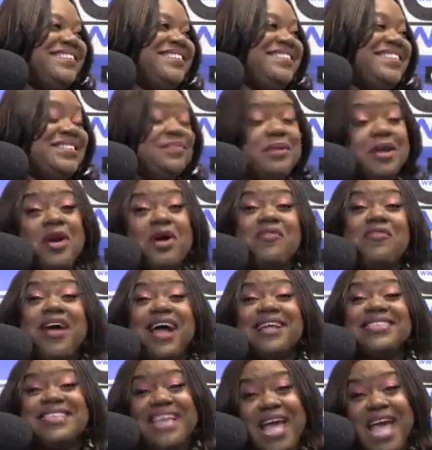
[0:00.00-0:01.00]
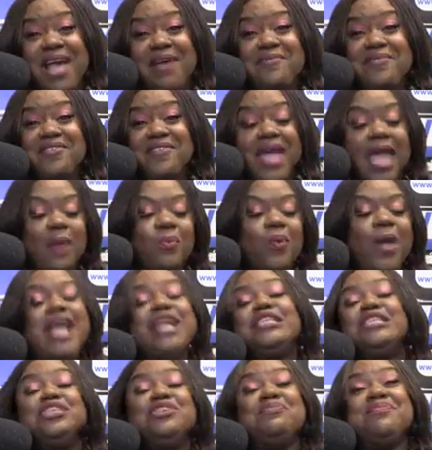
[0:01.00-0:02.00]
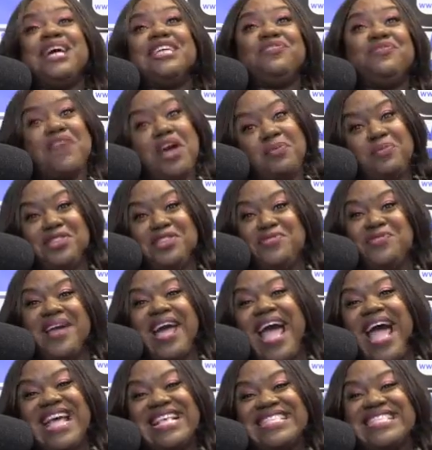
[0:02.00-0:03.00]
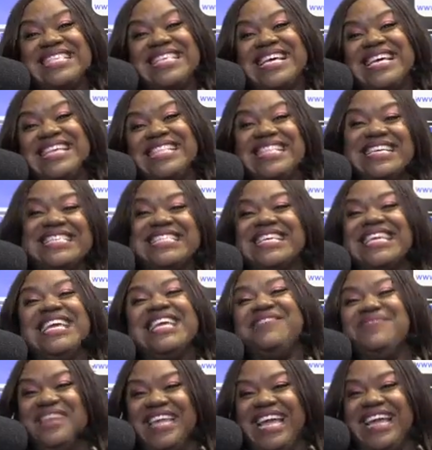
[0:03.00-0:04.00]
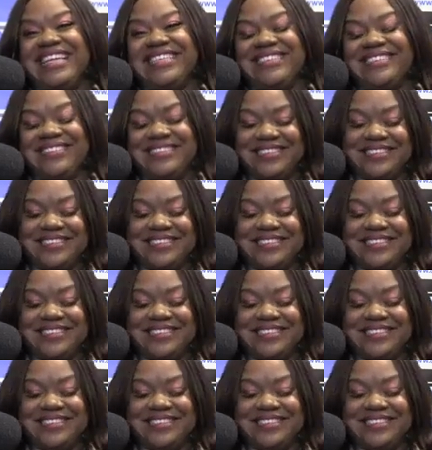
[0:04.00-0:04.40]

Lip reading: because we're over our time, we've had way too much fun with you guys this evening.